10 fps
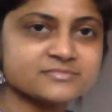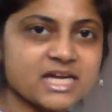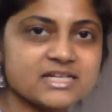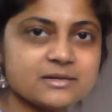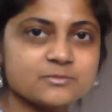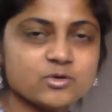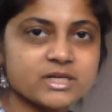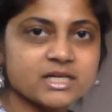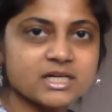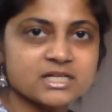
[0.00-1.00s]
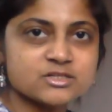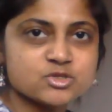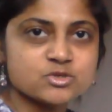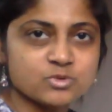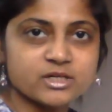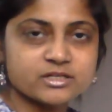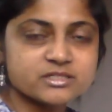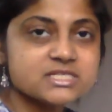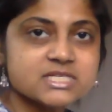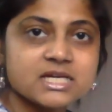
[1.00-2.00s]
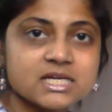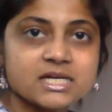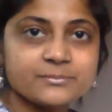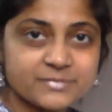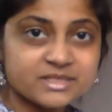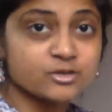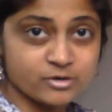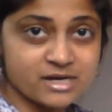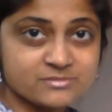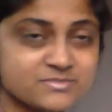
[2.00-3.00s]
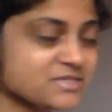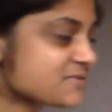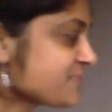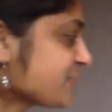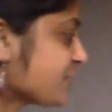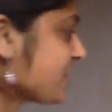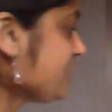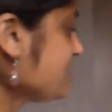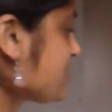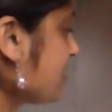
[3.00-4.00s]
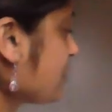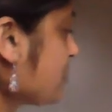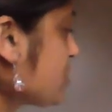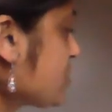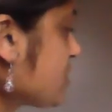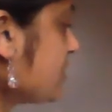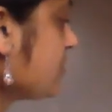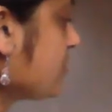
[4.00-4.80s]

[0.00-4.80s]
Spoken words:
and I'm going towards milligrams. Okay, so I'm going to jump